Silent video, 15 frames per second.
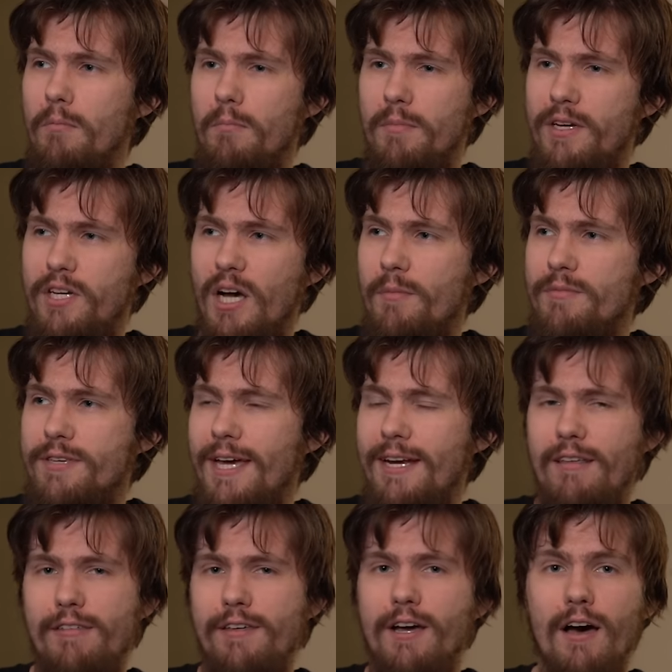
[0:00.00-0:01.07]
becomes
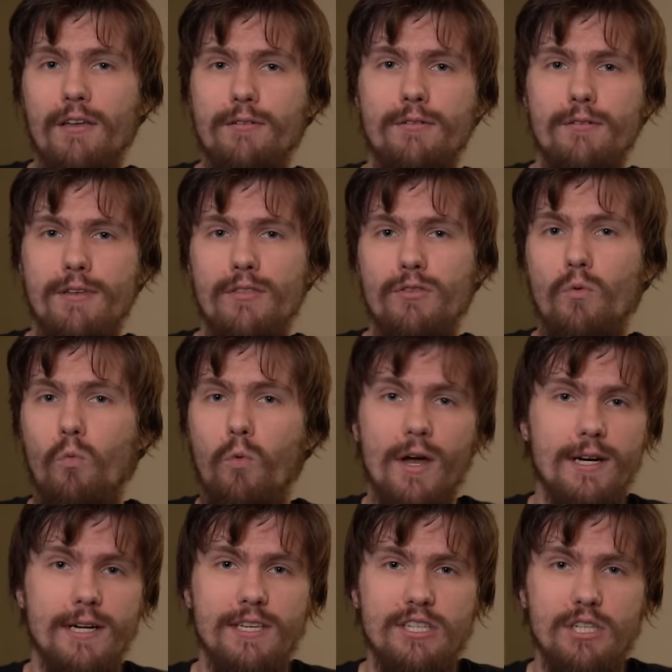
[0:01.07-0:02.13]
anything other than the
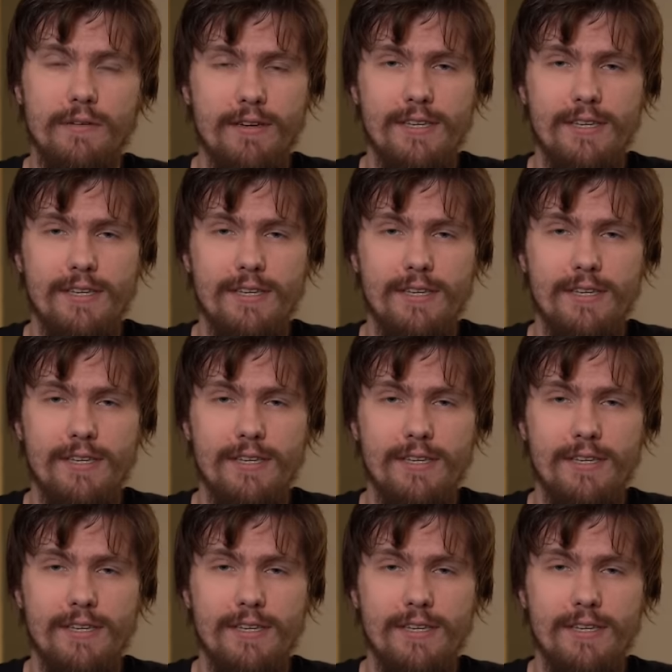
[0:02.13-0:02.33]
oneness of